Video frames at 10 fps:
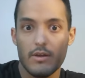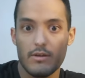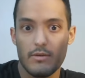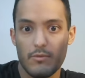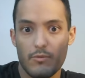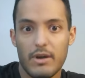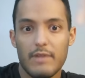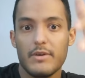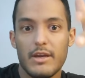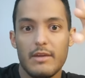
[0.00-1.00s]

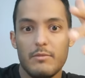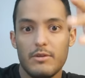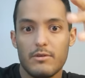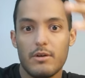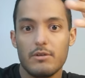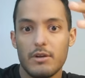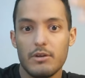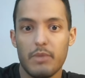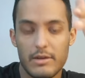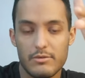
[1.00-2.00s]
whatever name you're on
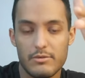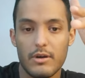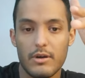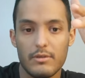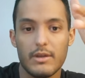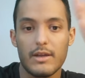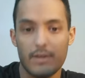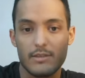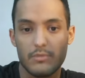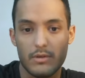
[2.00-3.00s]
under Patreon, like
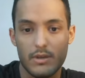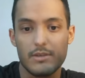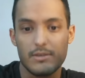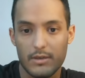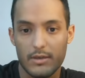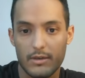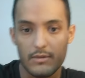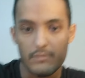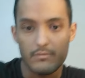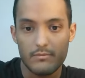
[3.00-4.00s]
that's what he's
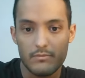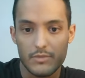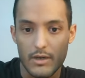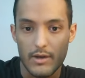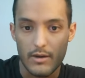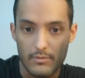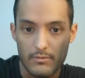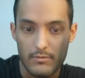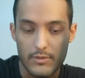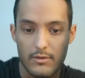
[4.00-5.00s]
gonna shout out.
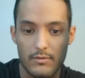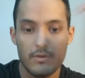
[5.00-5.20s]
So